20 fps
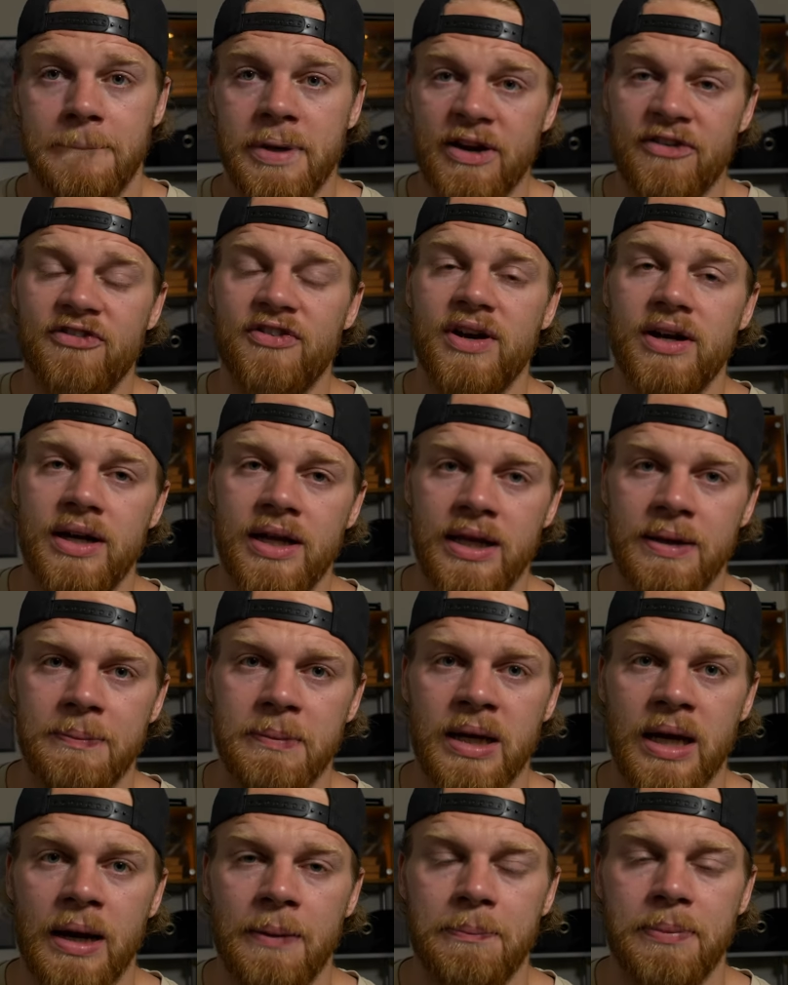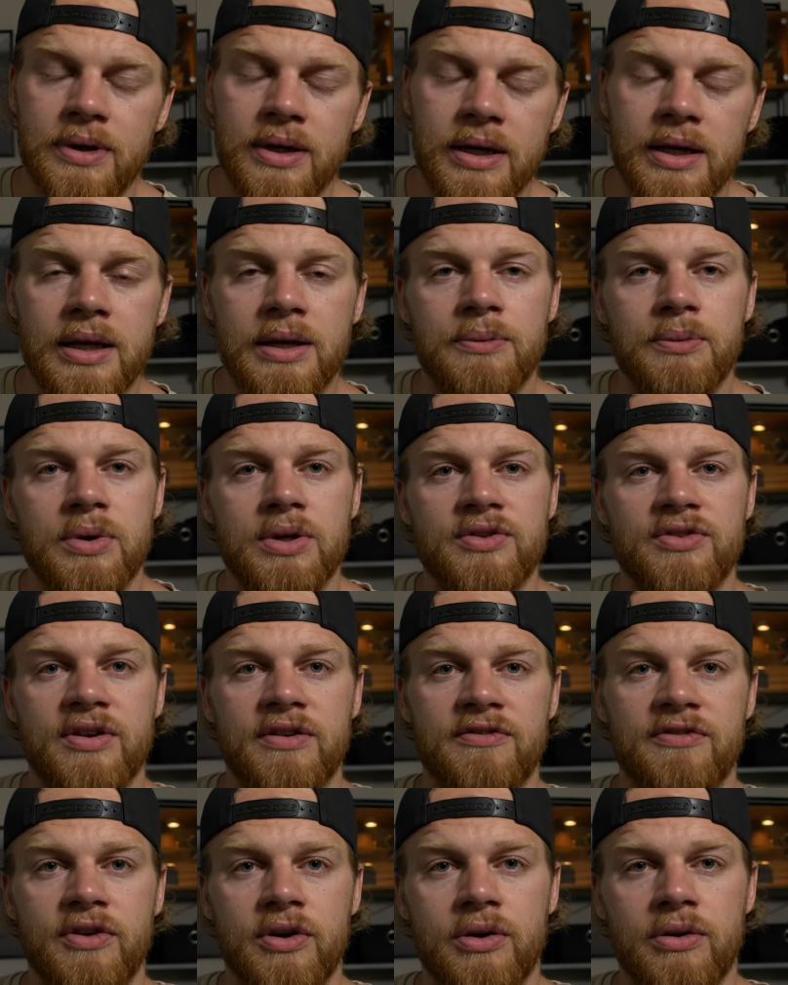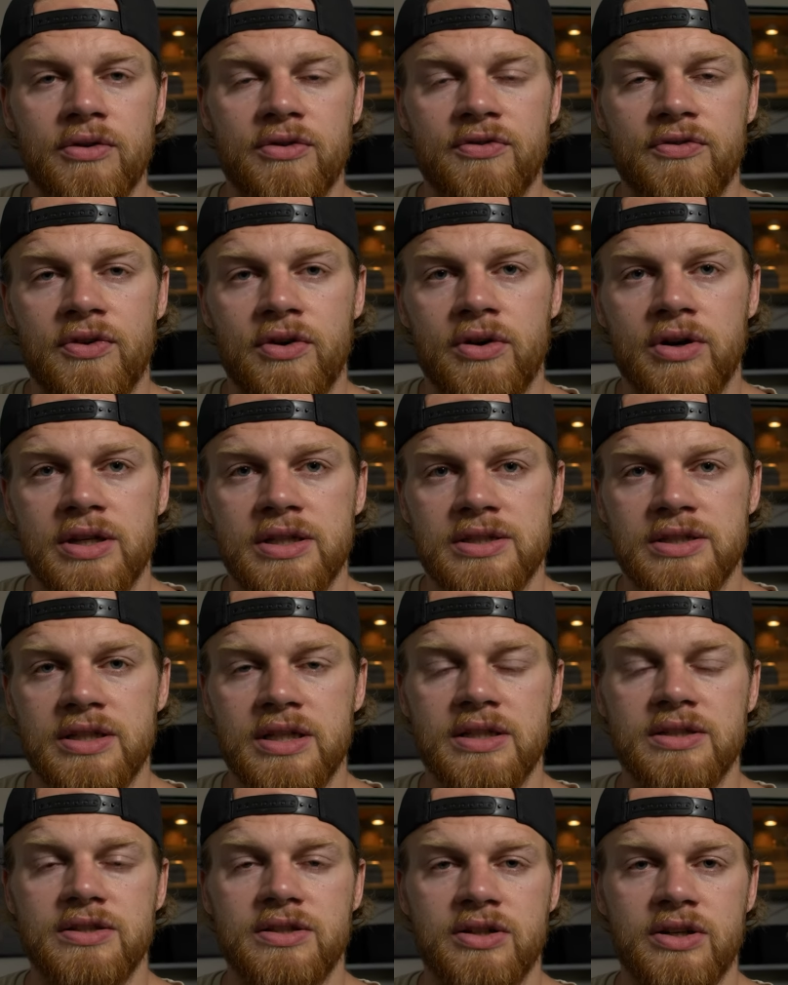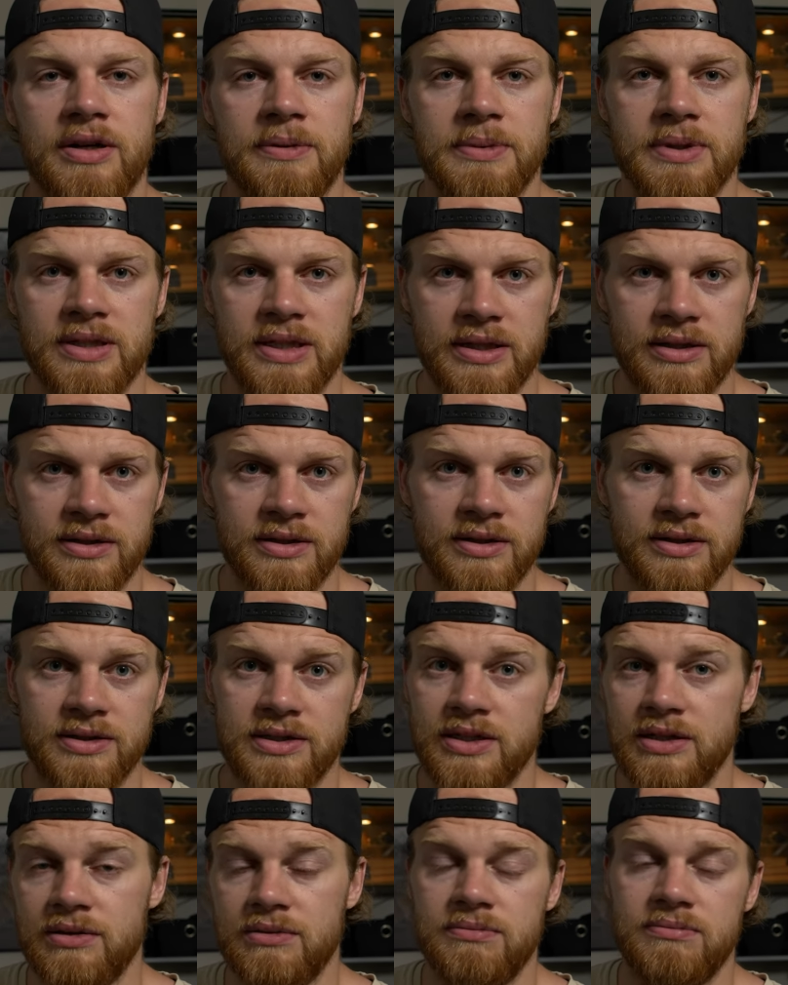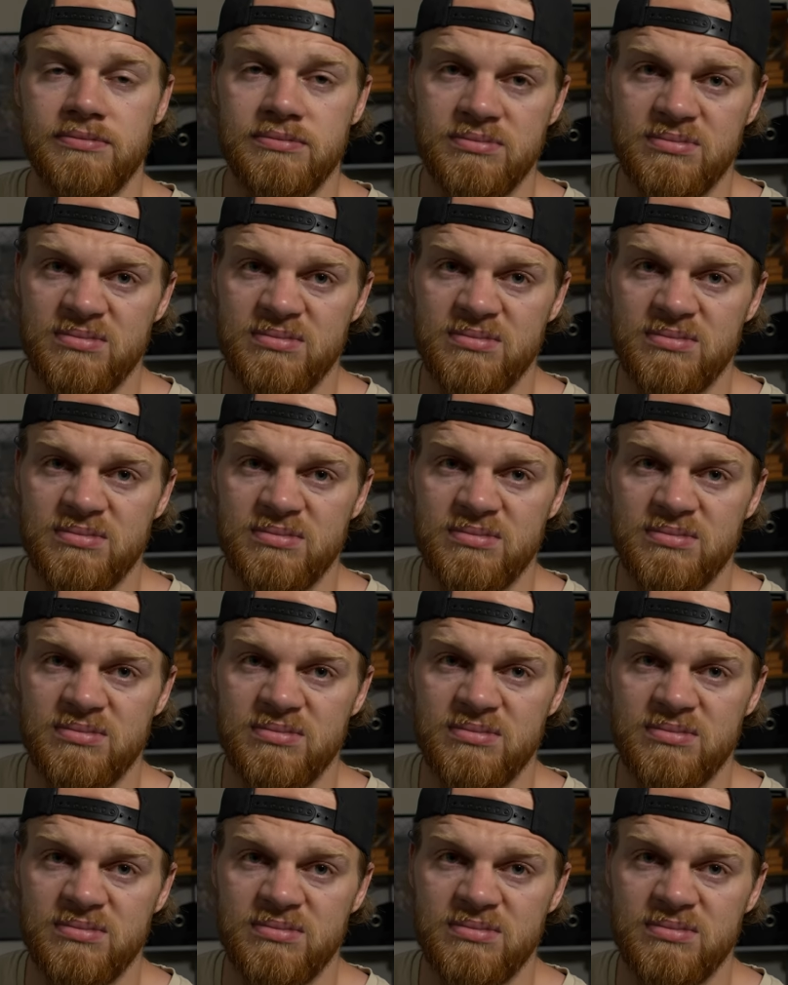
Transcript: But a friend hit me up and he wanted some photos for his Instagram and Tinder, so